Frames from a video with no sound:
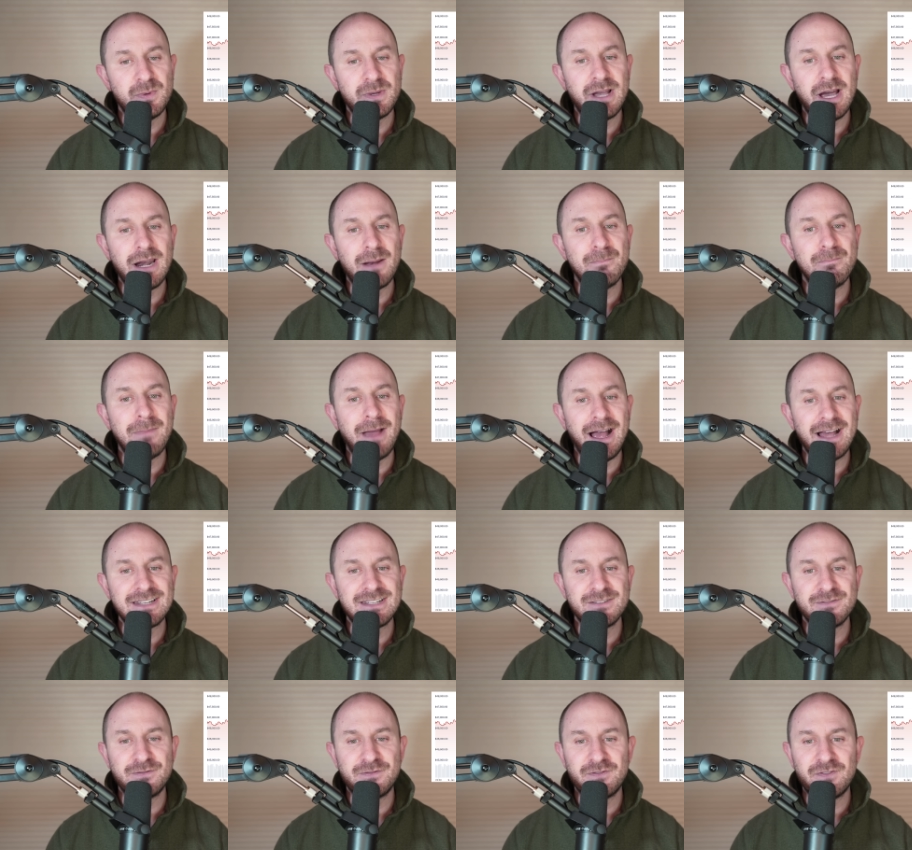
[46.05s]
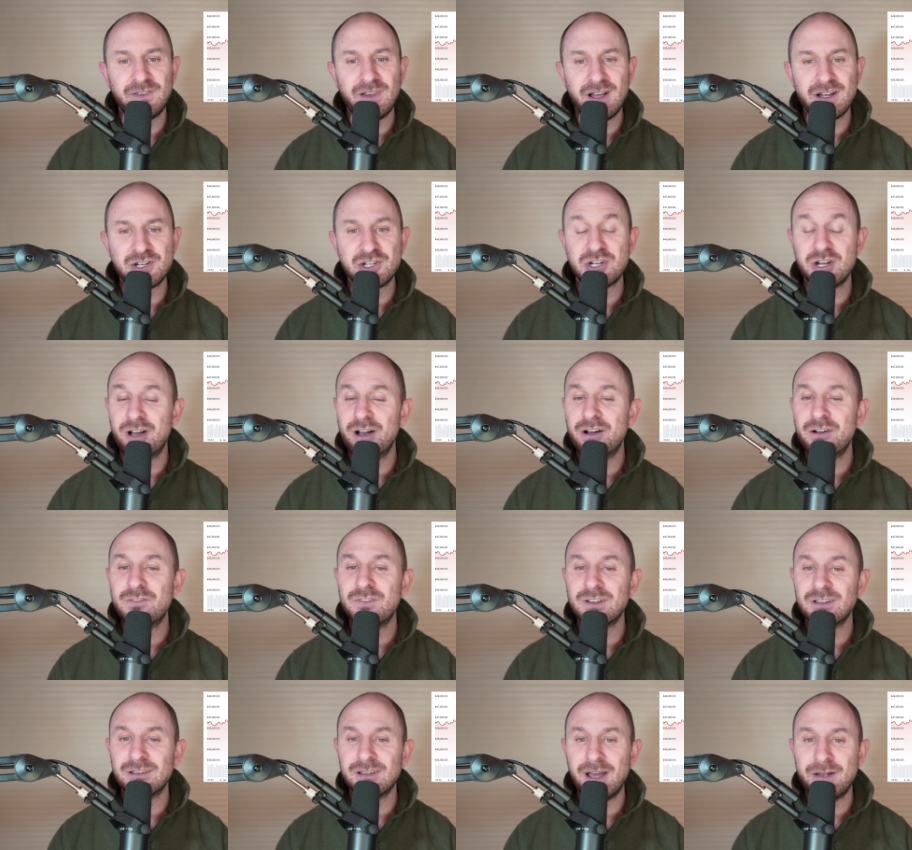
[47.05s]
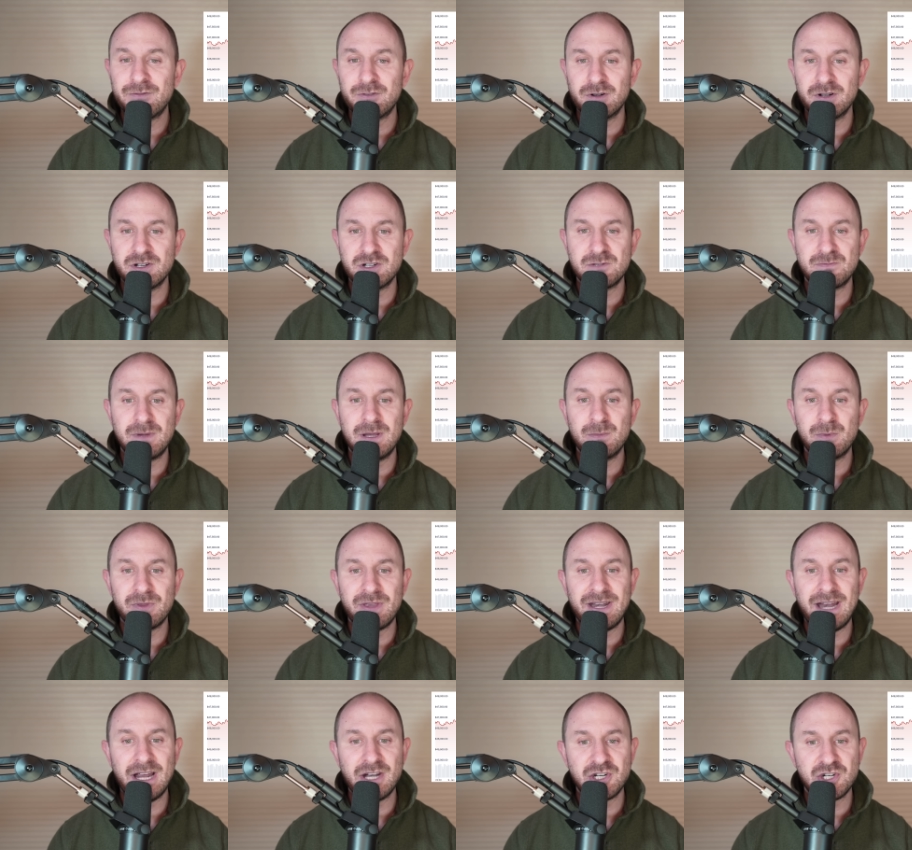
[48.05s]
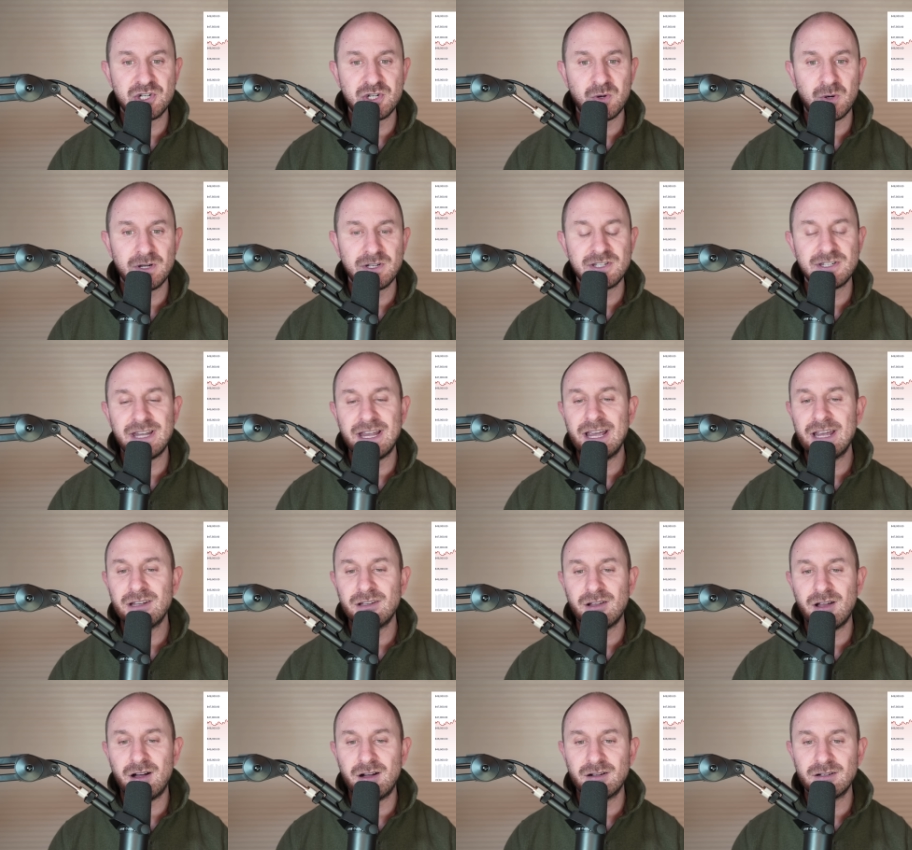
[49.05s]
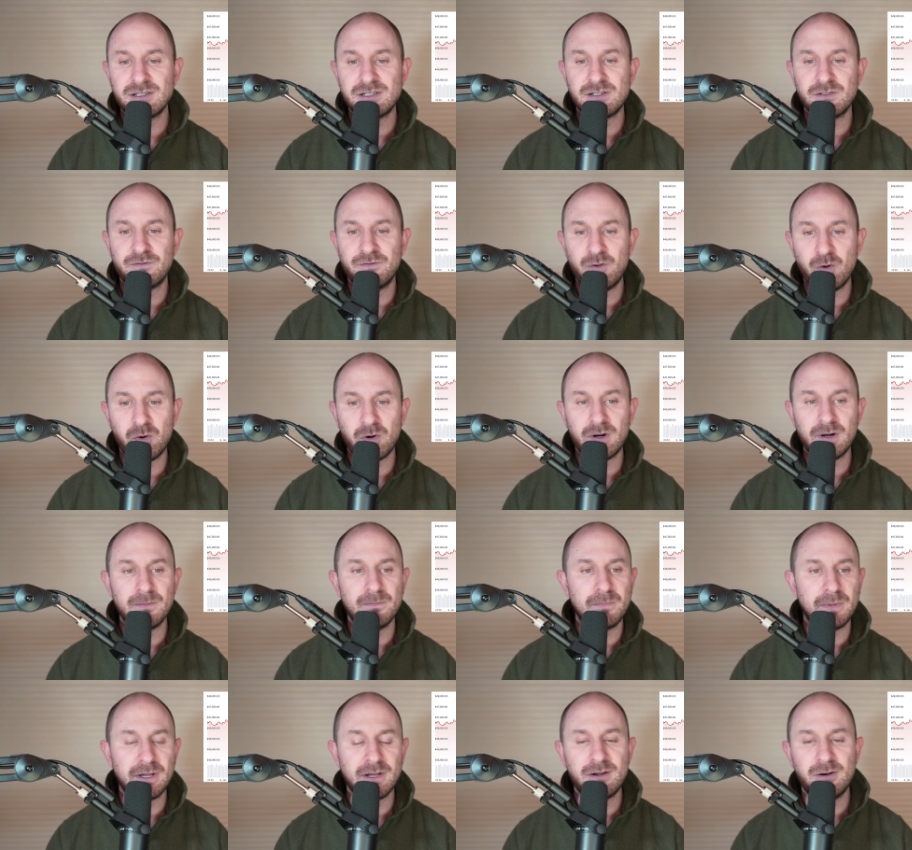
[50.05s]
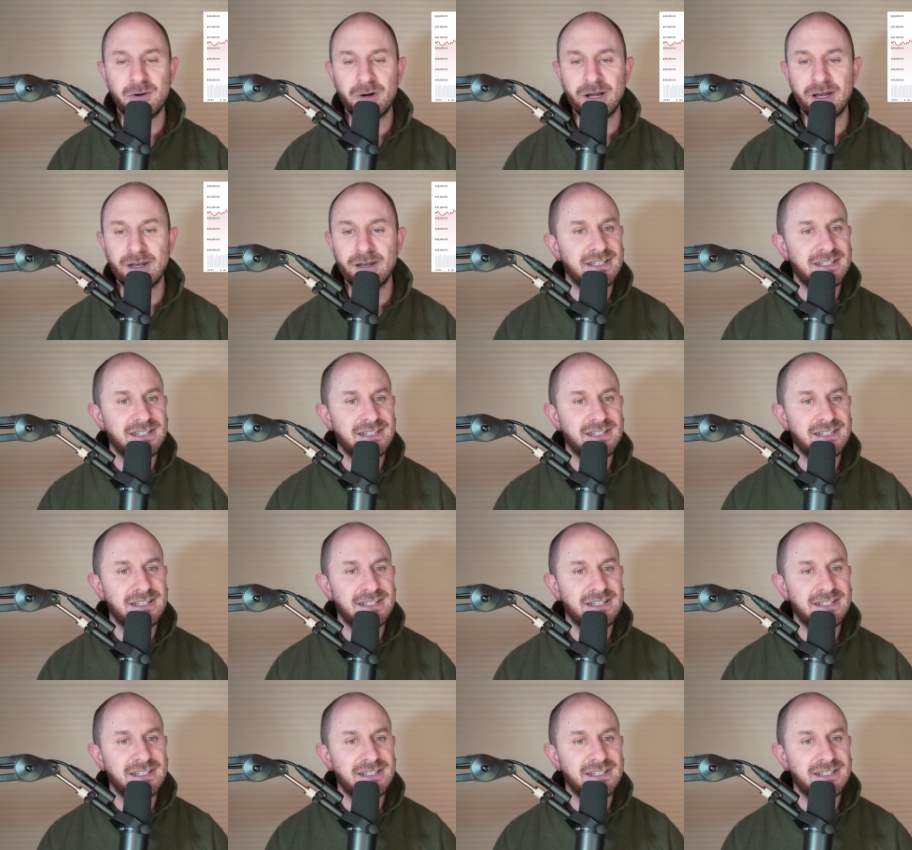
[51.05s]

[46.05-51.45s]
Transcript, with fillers: we got a massive flush of leverage, people that had shorts and longs for Bitcoin.